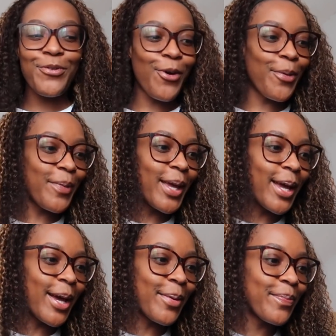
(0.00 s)
4
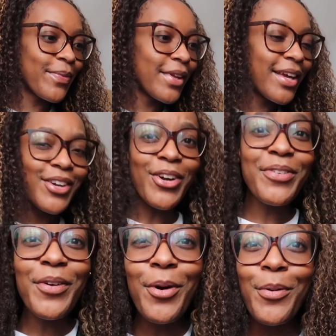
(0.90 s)
p.m.? Not
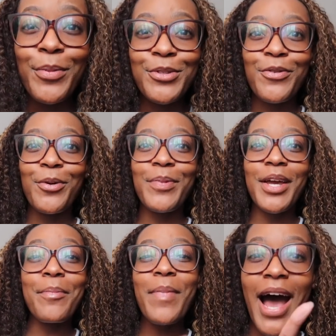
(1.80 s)
even almost 4
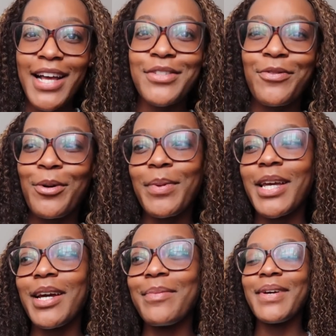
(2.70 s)
p.m., past 4
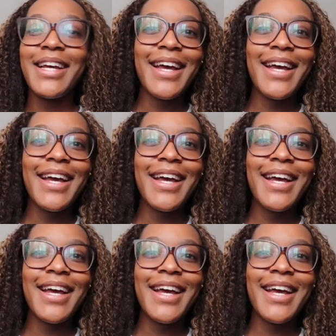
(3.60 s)
p.m.